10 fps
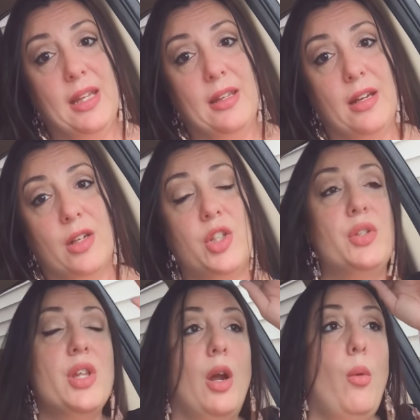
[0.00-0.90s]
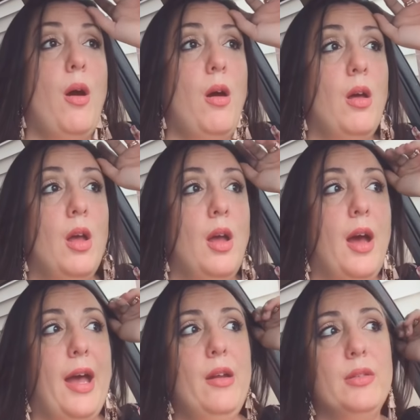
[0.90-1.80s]
in there, because she was like, well,
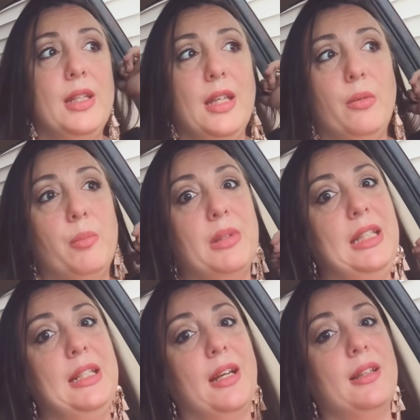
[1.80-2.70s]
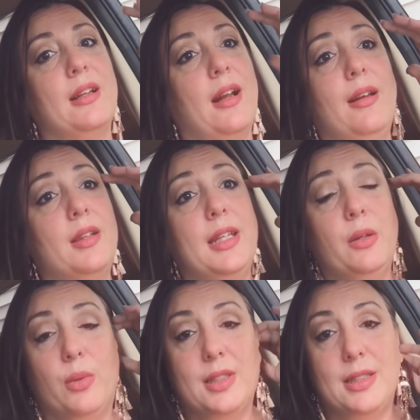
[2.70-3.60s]
I don't think it would bleed on there. And I don't think
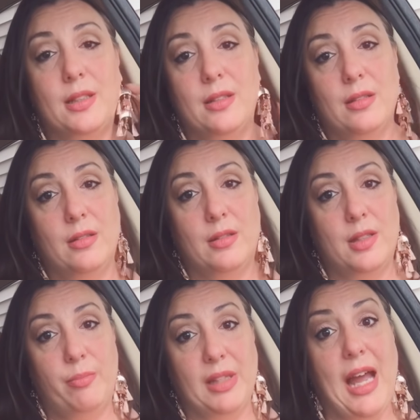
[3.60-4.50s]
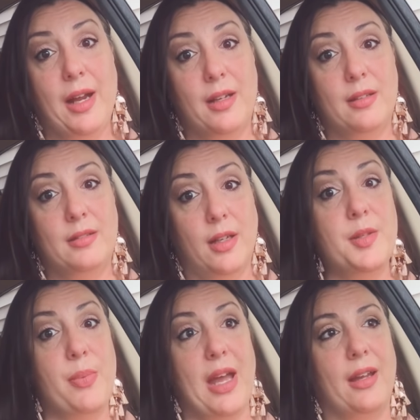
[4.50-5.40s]
it was the black
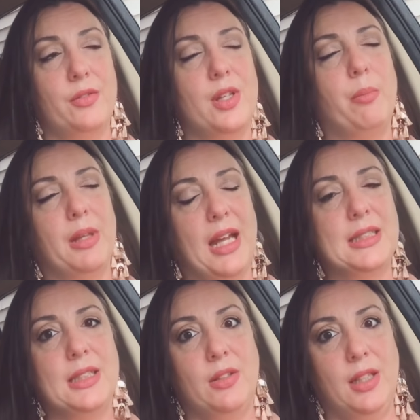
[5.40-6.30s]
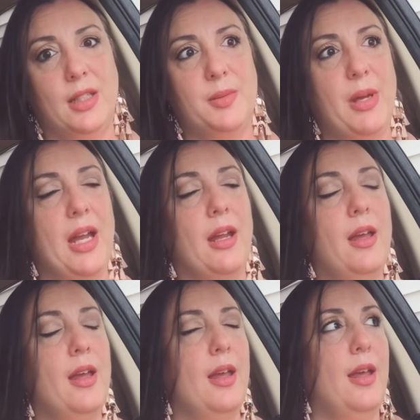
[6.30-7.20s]
dust bag. It was in a black silky dust bag.
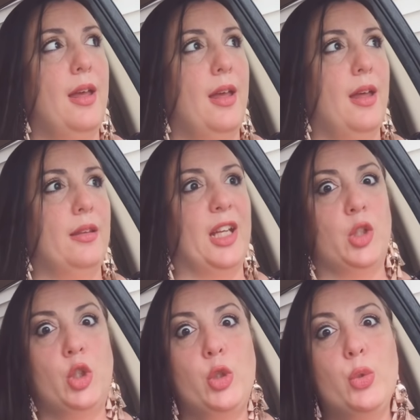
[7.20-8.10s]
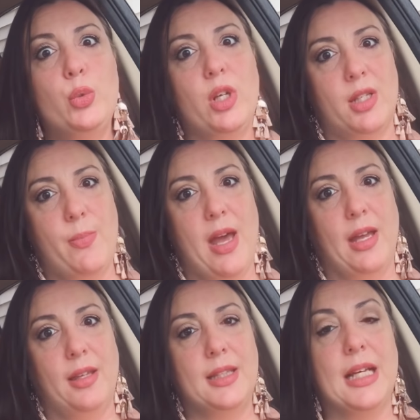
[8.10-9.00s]
Like a shoe dust
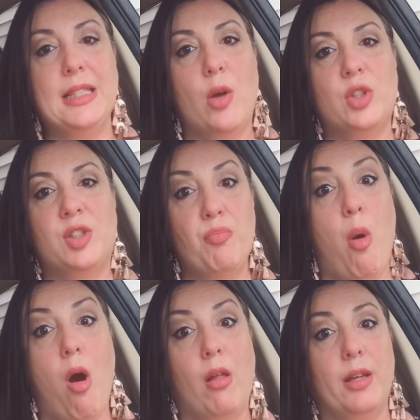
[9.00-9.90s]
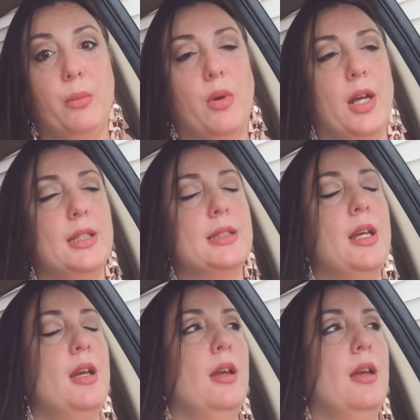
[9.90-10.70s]
bag. Like, that's how small it was.